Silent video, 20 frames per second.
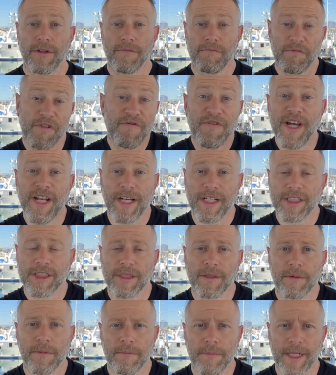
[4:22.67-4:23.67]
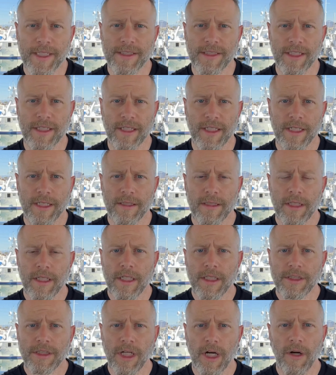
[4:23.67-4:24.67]
you finish, basically.
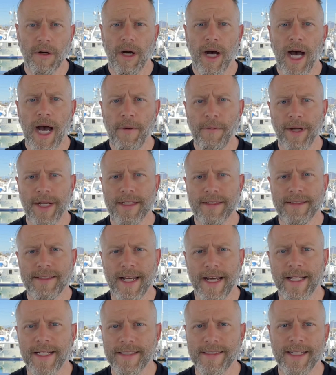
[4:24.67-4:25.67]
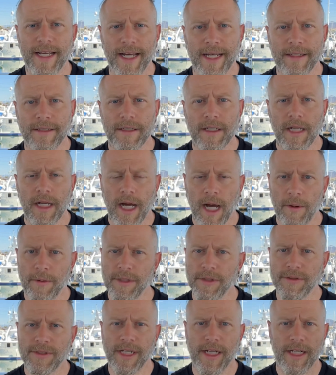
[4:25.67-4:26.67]
So I went 10 and 10. I would
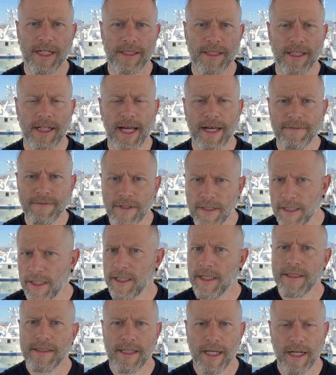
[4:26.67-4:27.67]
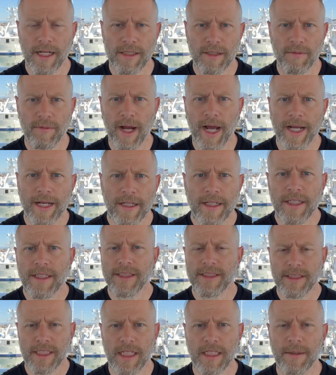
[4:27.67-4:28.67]
do 10 on the left, 10 on the right.
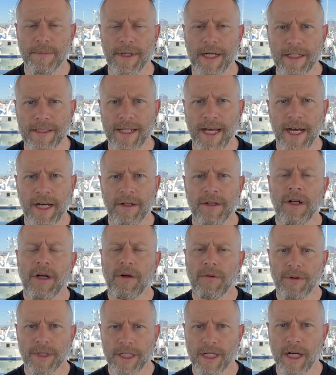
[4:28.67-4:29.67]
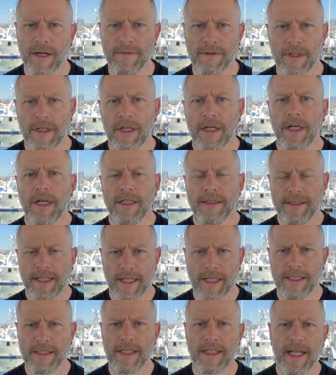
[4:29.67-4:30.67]
Set the bell down, recover. 10
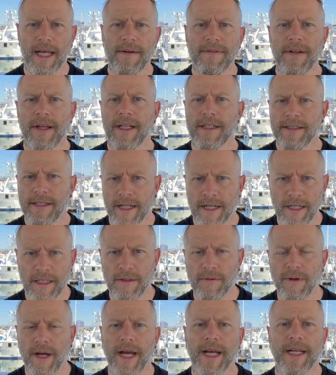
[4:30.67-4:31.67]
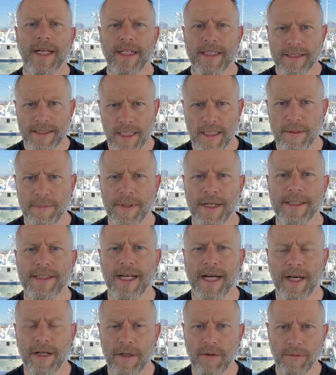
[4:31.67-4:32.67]
on the left, 10 on the right. Set the bell
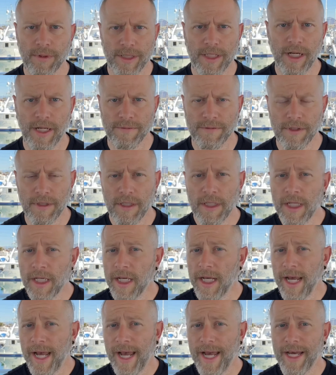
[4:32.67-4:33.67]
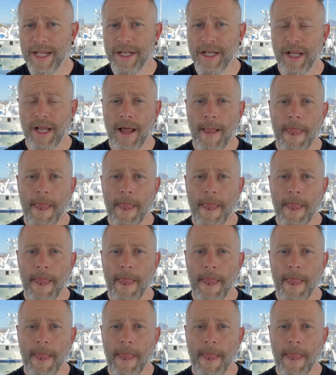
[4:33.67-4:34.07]
down, recover. And